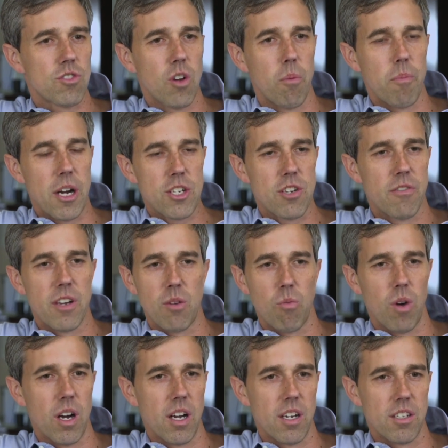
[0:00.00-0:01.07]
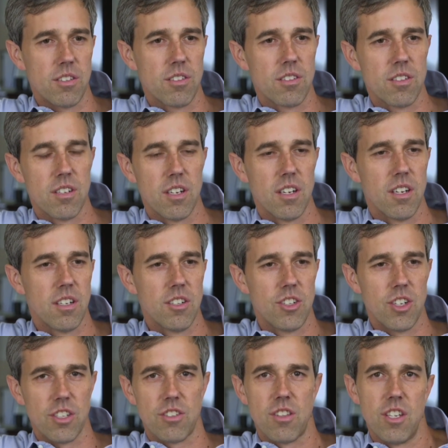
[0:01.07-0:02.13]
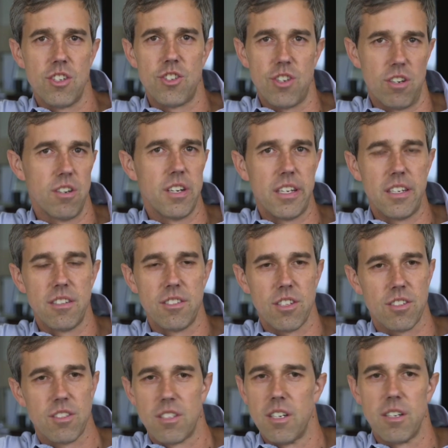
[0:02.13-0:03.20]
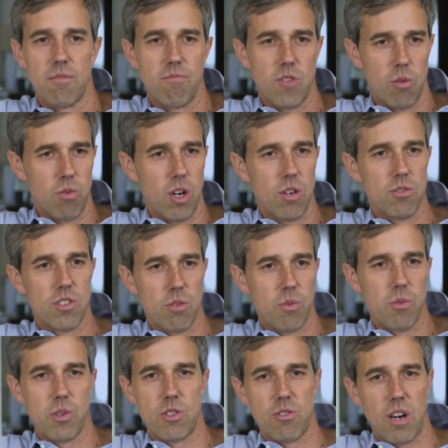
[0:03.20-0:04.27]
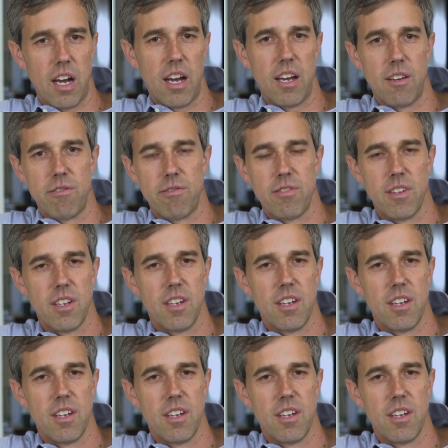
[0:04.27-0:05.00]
much of it was just the journey, just the roads that we would drive,